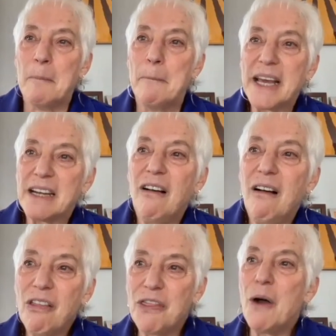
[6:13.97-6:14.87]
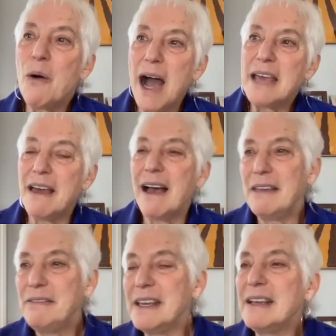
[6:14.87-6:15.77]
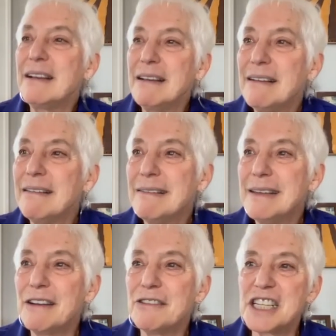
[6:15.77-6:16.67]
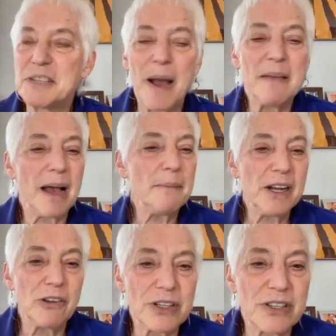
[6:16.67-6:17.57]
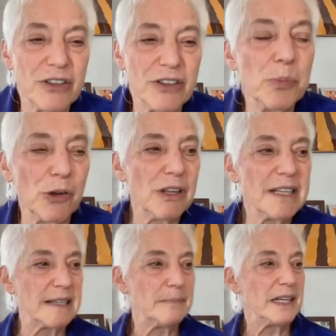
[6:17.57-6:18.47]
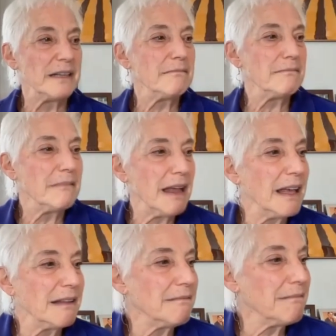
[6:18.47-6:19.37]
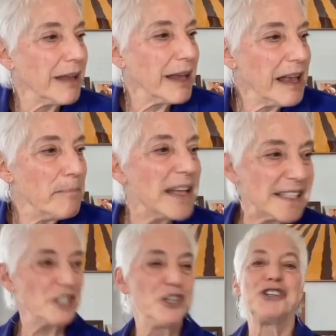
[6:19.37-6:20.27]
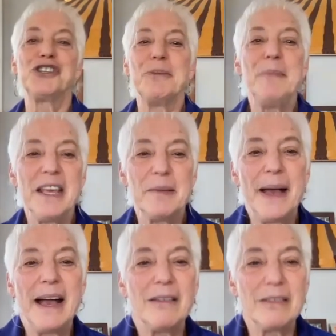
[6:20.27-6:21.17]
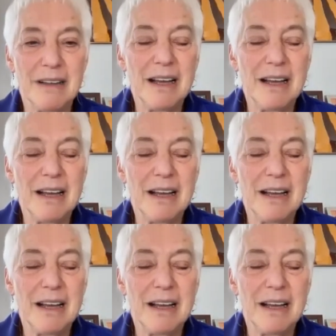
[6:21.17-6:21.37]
But although I think, you know, despite my parents' liberalism and messages to me about